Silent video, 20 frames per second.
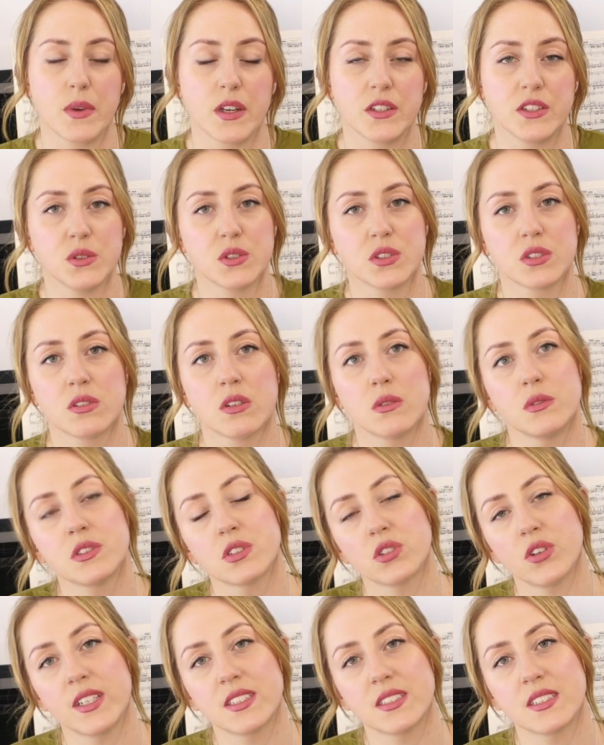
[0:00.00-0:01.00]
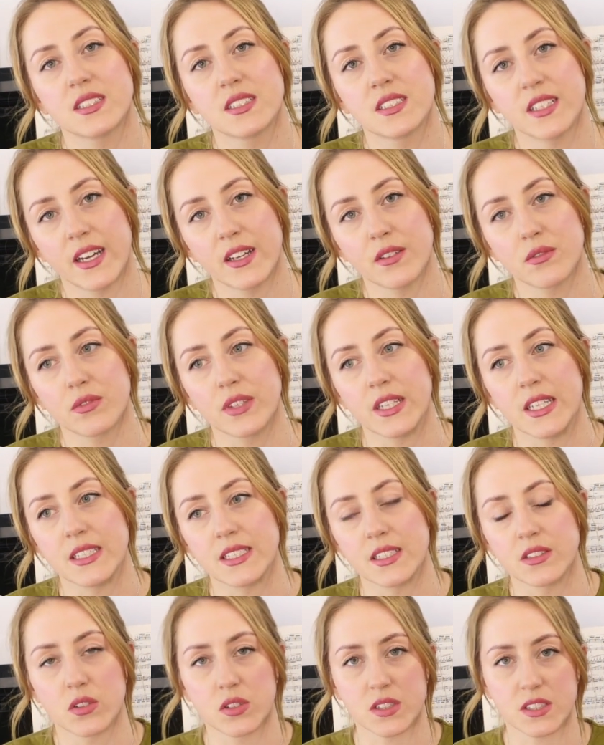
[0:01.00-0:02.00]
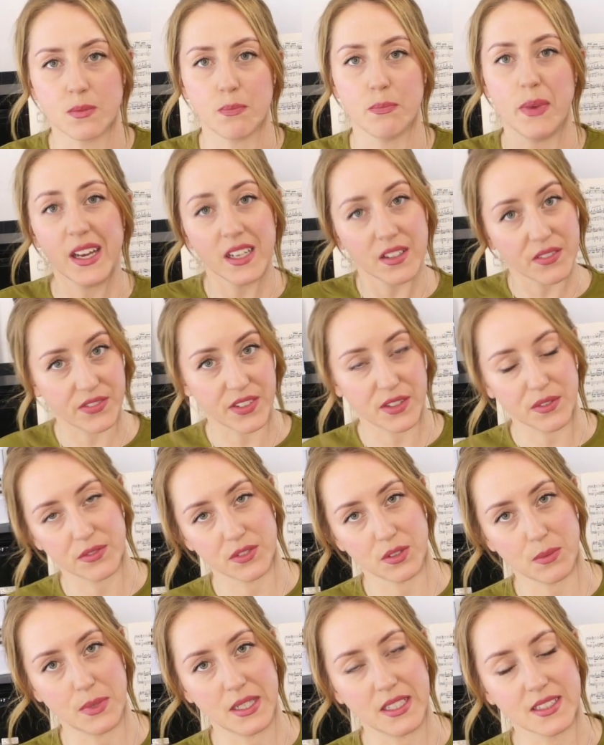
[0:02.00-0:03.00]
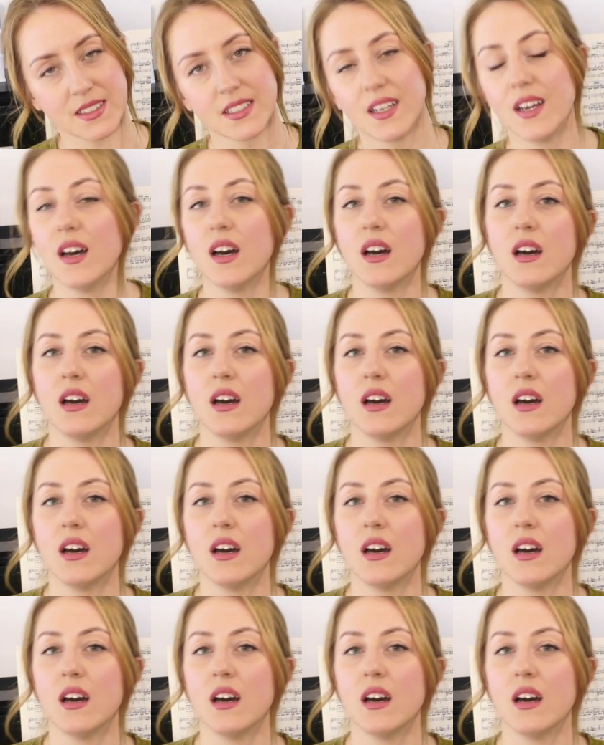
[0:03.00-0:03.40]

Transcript: and you should always try to sight read in order to benefit from it